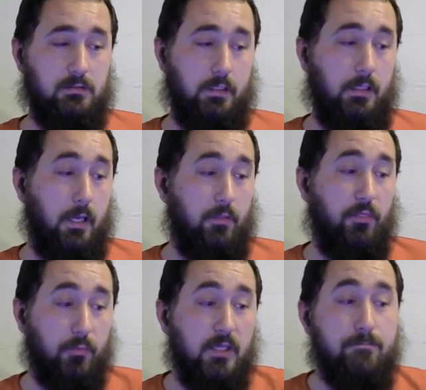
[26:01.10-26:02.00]
like, yeah,
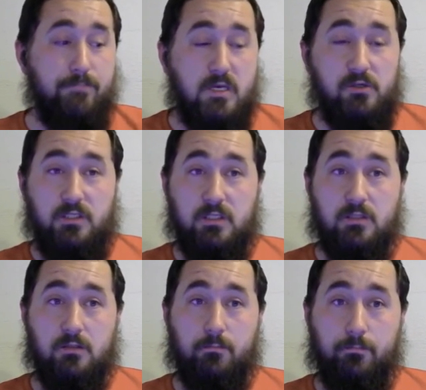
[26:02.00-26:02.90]
3
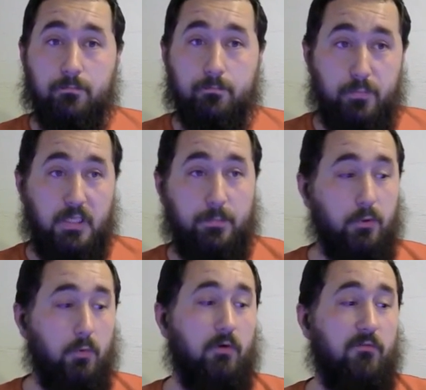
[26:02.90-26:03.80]
million
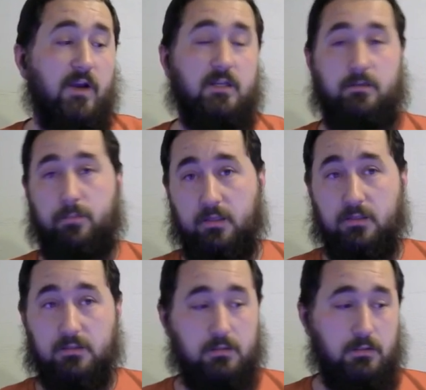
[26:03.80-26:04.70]
people were affected by
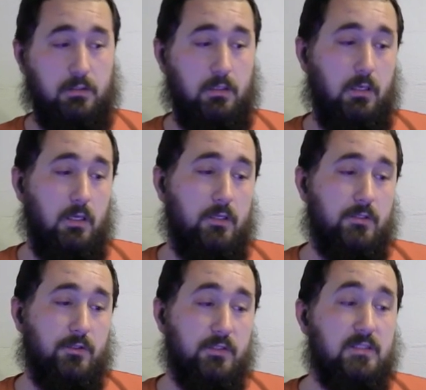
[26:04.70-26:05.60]
this.
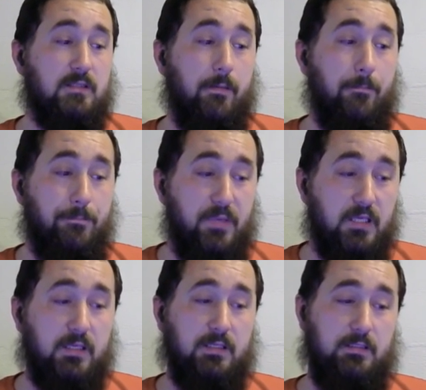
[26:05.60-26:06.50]
So this is a
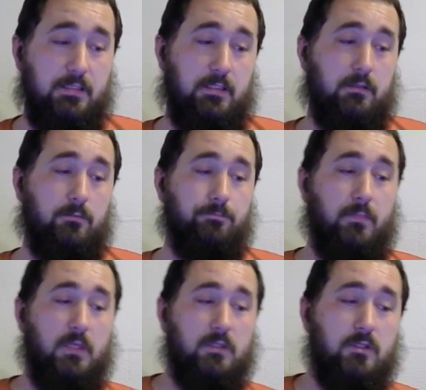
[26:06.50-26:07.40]
big deal.
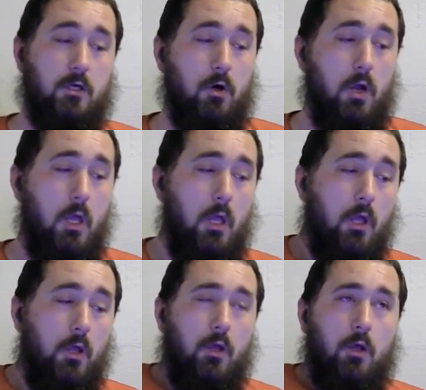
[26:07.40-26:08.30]
So,
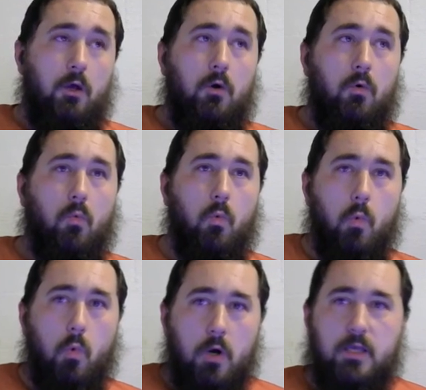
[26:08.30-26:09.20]

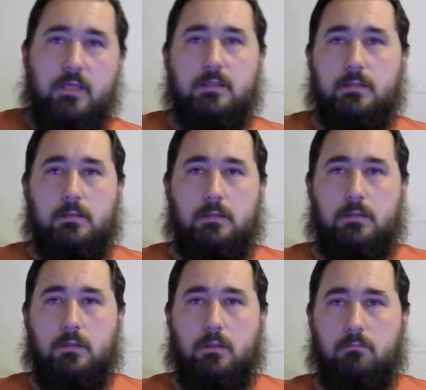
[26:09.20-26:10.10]
what
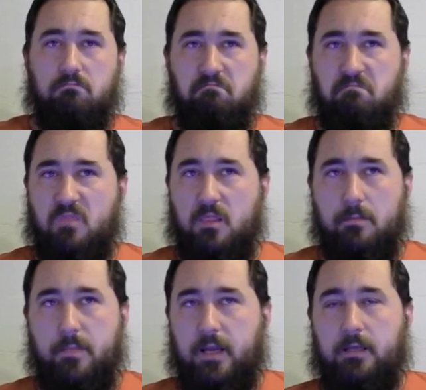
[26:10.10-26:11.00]
is the
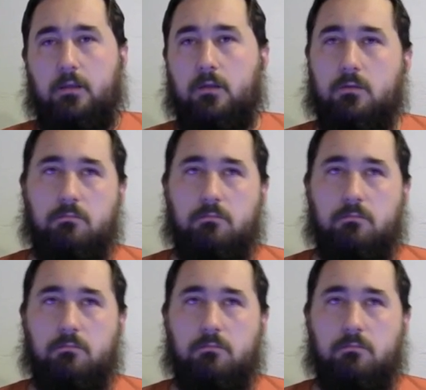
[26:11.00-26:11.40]
main